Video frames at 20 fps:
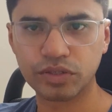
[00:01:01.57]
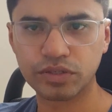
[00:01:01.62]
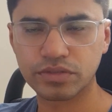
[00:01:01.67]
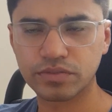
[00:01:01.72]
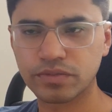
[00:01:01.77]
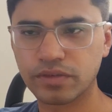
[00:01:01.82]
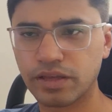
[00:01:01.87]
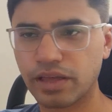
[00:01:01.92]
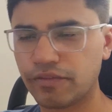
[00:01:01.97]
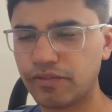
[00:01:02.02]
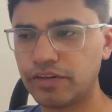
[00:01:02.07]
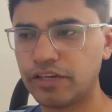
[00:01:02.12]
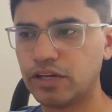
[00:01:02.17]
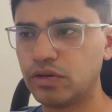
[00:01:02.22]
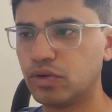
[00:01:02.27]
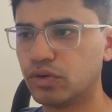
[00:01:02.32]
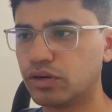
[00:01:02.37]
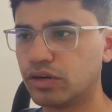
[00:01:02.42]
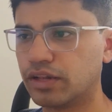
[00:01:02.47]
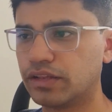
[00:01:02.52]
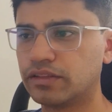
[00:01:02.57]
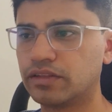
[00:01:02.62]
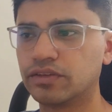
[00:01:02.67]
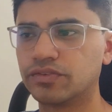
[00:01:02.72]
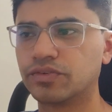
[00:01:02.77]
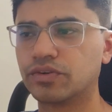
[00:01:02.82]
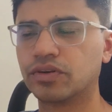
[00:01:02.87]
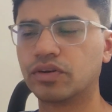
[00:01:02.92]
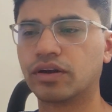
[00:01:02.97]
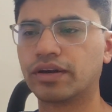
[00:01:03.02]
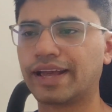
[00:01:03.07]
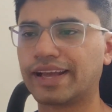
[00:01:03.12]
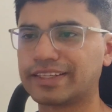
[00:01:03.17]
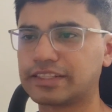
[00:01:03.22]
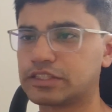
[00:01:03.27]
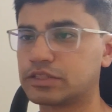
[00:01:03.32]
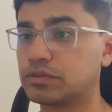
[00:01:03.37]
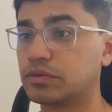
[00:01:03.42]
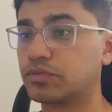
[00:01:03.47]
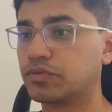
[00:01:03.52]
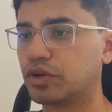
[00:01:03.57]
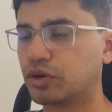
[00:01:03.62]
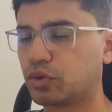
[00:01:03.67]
was heavily loaded and therefore not accessible